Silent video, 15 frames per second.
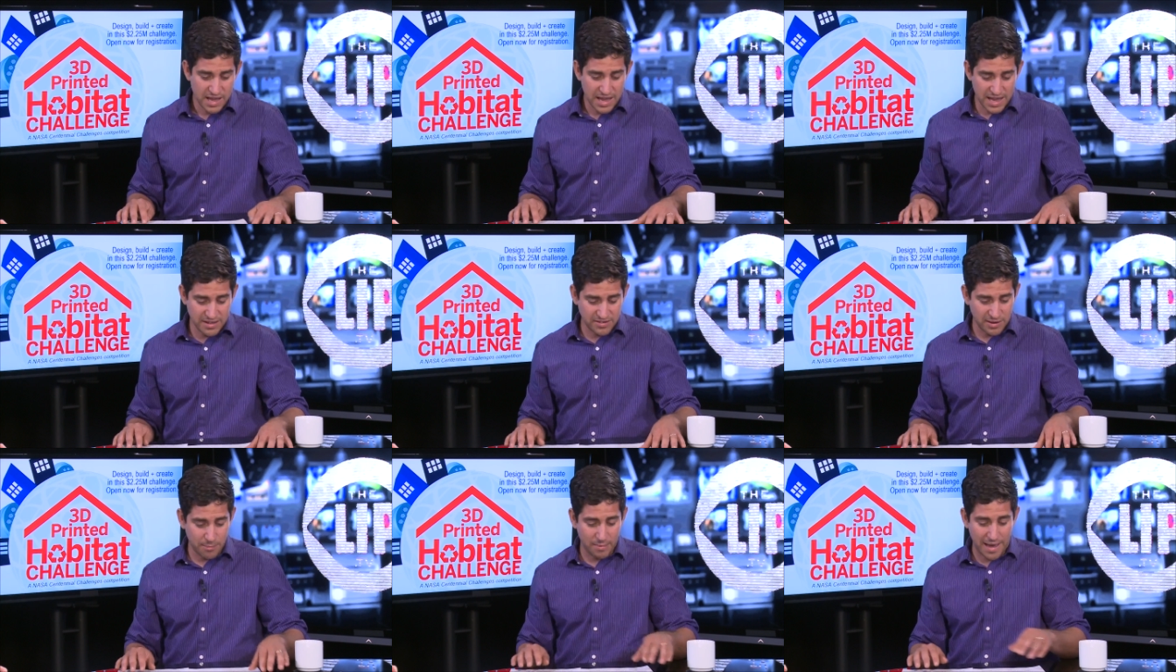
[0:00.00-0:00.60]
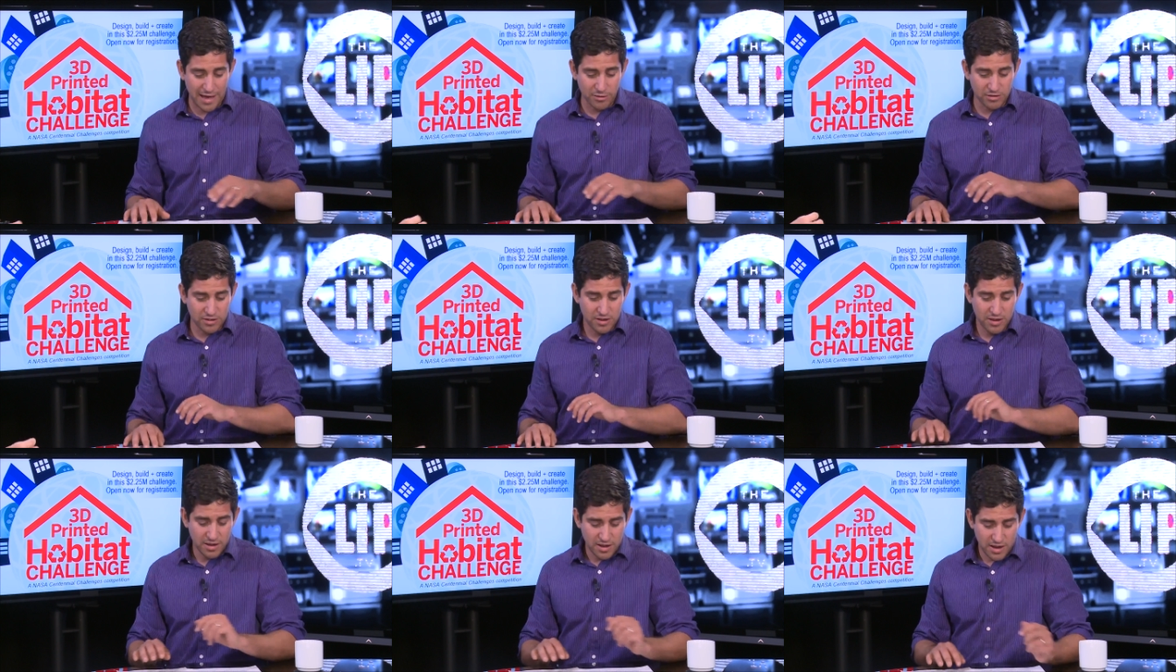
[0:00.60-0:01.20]
It's
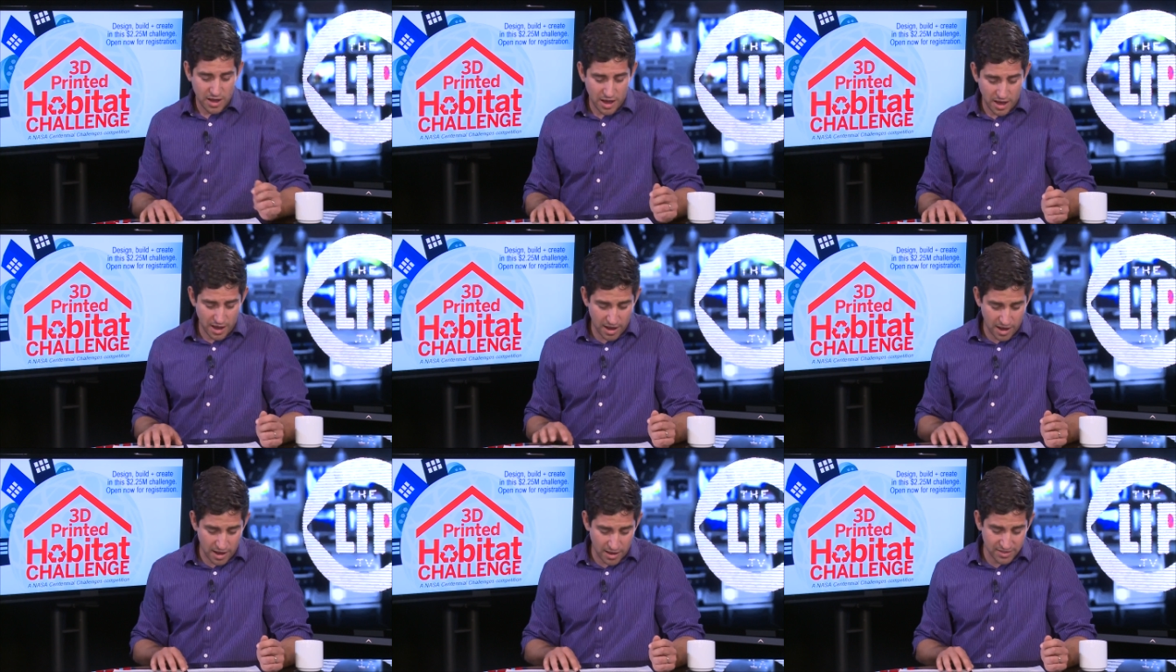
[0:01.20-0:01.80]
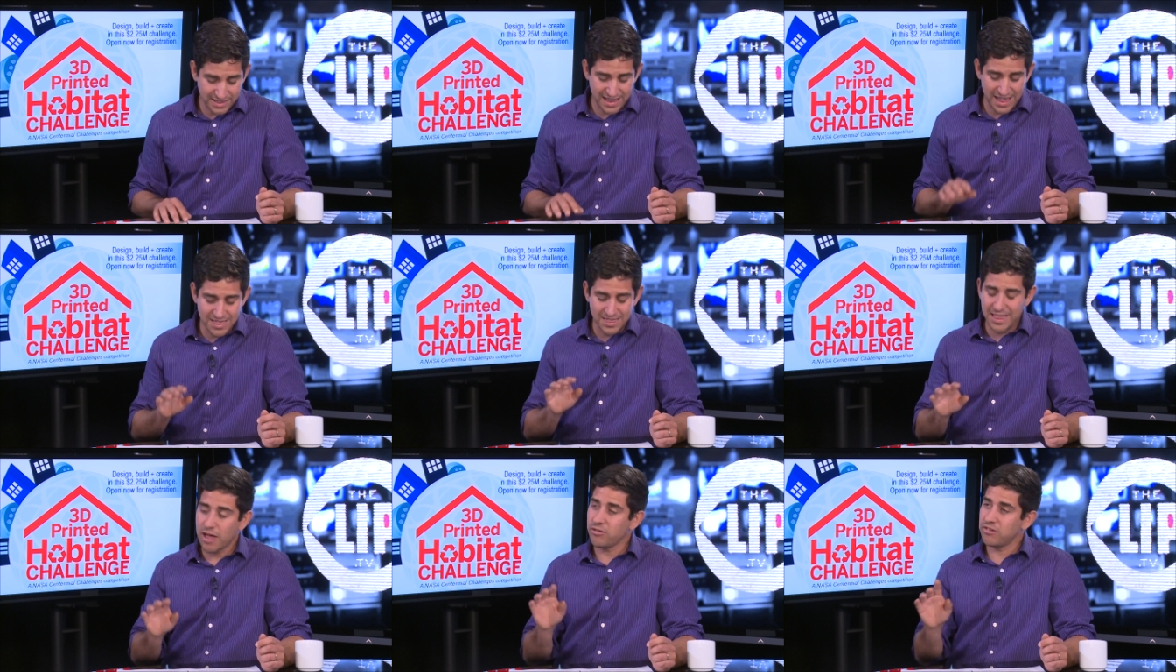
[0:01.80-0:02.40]
about
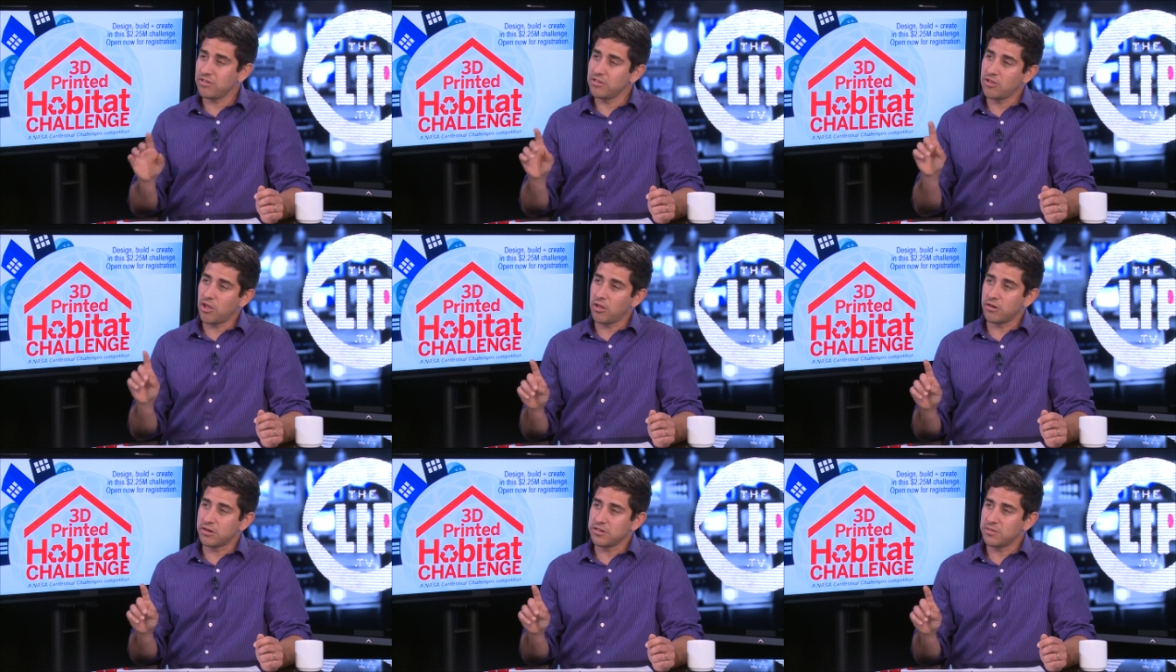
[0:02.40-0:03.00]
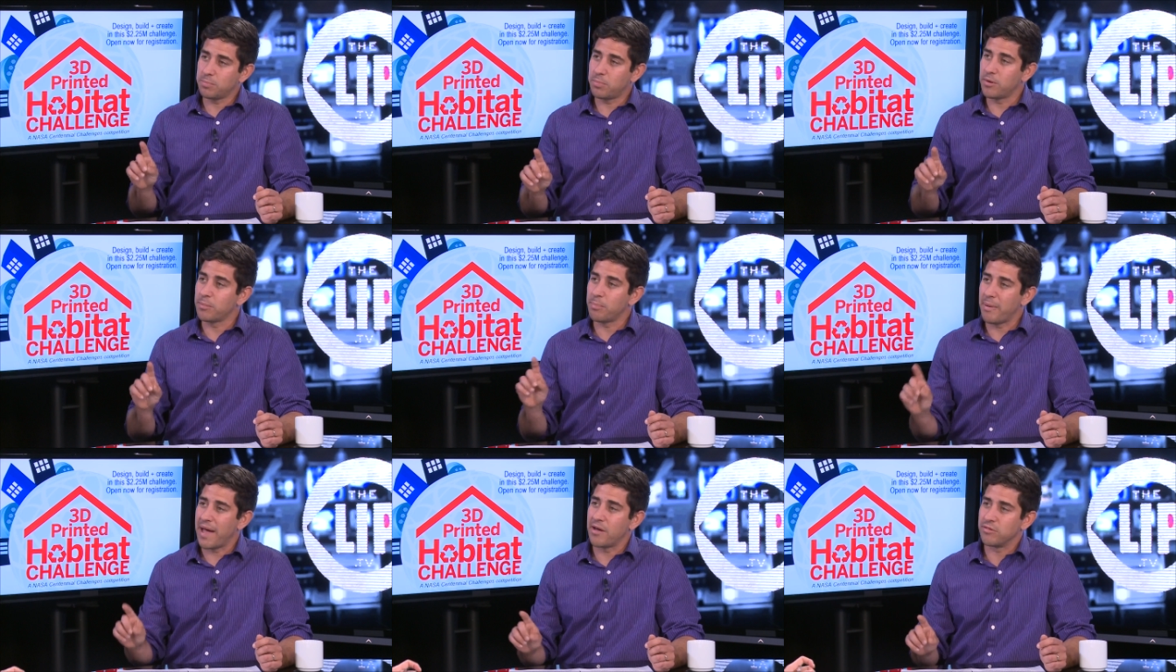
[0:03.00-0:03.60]
$10,000 per
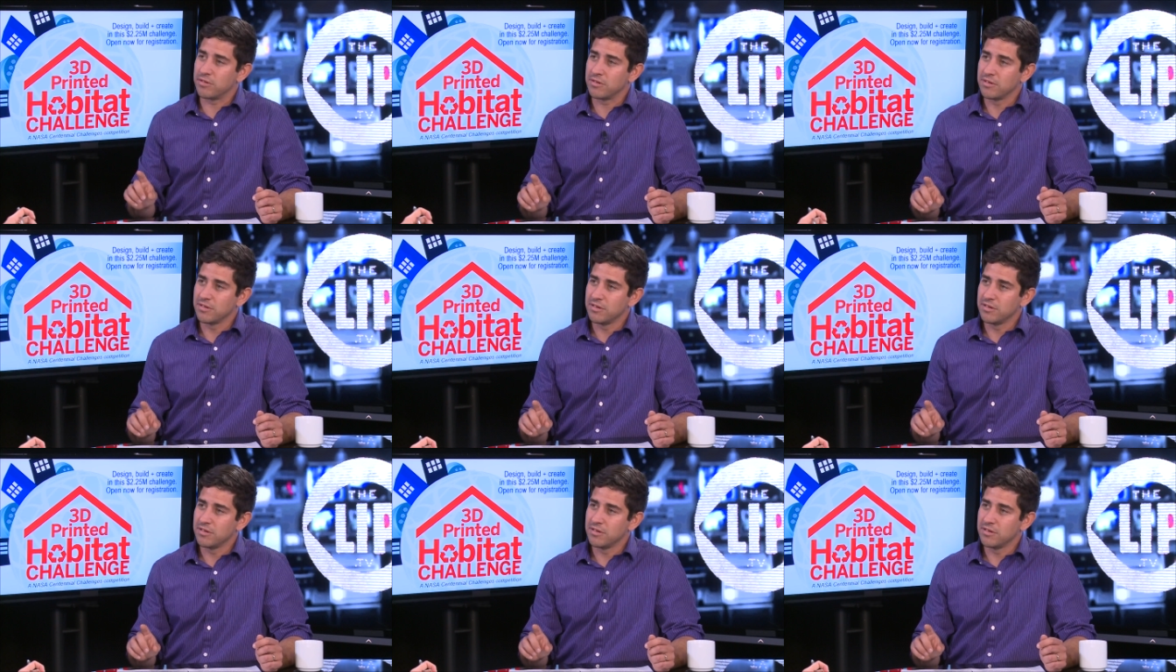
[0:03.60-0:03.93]
pound